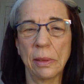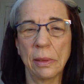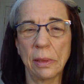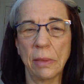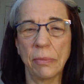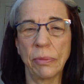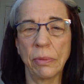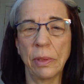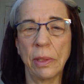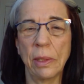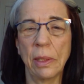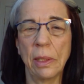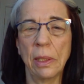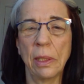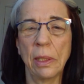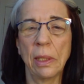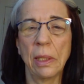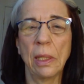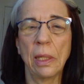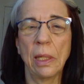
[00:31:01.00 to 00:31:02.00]
suffering.
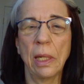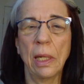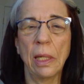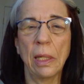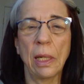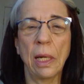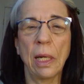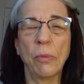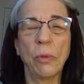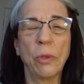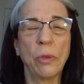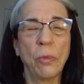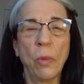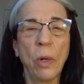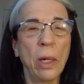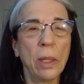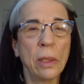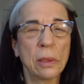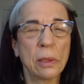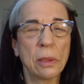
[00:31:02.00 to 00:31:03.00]
And I would
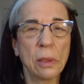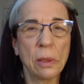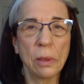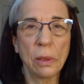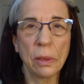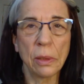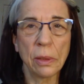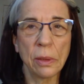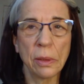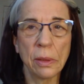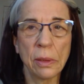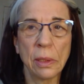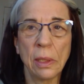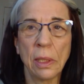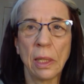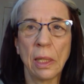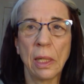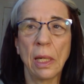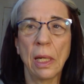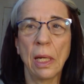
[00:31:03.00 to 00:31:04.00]
want to
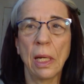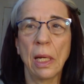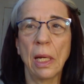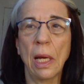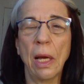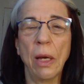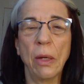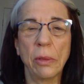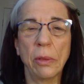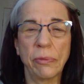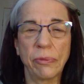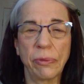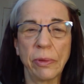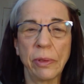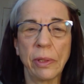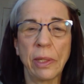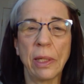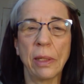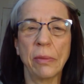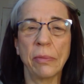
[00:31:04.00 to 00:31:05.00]
learn how to
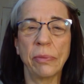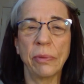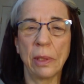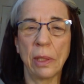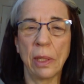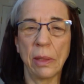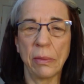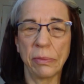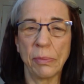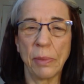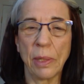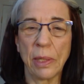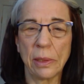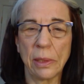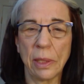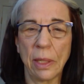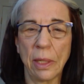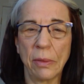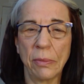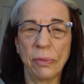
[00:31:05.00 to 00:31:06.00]
forgive and love
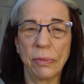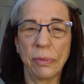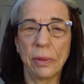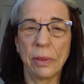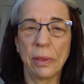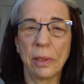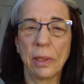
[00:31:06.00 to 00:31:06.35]
myself.